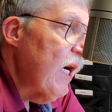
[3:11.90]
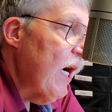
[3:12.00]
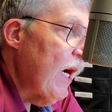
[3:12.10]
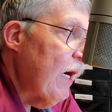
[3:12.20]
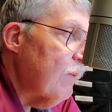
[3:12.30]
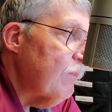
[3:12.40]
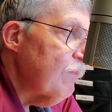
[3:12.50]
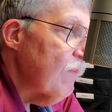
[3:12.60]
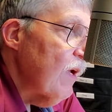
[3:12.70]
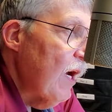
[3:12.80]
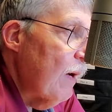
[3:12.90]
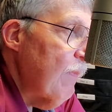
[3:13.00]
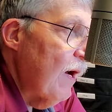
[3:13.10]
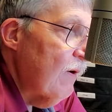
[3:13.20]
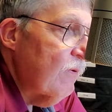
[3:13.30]

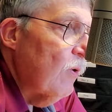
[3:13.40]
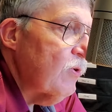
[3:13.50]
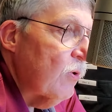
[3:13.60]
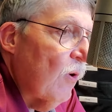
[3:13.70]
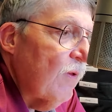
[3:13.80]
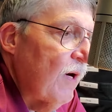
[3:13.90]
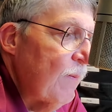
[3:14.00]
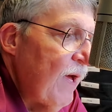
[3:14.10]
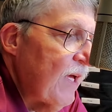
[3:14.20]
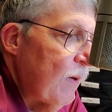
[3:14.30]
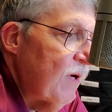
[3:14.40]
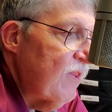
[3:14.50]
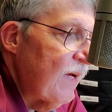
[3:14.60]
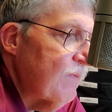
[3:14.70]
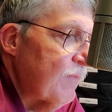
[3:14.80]
I told you earlier I make
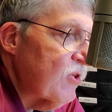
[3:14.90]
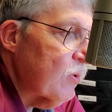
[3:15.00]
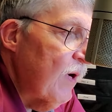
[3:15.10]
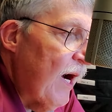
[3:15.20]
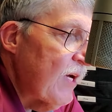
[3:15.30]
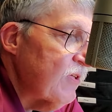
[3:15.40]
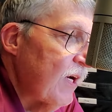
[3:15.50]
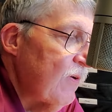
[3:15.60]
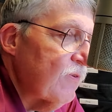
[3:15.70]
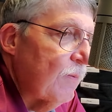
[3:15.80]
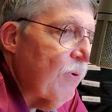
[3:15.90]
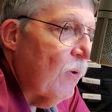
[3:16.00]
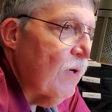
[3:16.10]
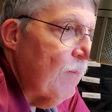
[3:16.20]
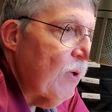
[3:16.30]
everything from scratch. I use a
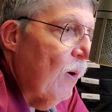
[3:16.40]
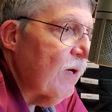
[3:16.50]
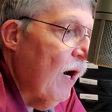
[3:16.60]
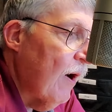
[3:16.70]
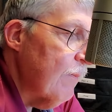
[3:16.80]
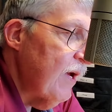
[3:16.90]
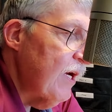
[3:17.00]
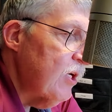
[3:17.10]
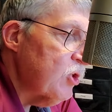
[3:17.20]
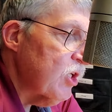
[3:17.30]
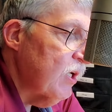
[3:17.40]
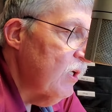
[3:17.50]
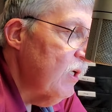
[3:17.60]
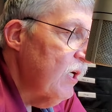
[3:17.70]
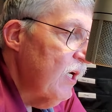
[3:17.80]
program called Carb Manager.
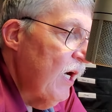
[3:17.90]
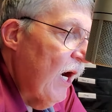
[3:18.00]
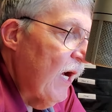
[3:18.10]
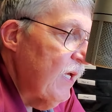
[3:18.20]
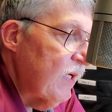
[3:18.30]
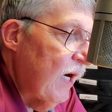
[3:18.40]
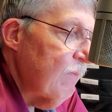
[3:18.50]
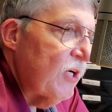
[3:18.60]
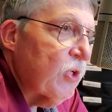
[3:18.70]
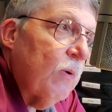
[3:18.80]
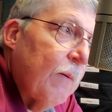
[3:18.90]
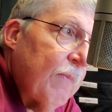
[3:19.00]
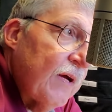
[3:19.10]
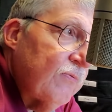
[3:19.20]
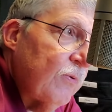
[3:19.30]
I measure all
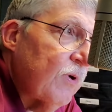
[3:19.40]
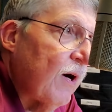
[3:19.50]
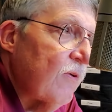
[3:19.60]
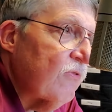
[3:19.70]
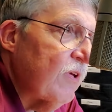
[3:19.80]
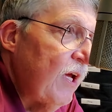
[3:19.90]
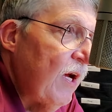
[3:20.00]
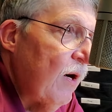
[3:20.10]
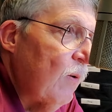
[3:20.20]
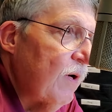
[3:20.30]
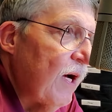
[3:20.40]
my food on a scale.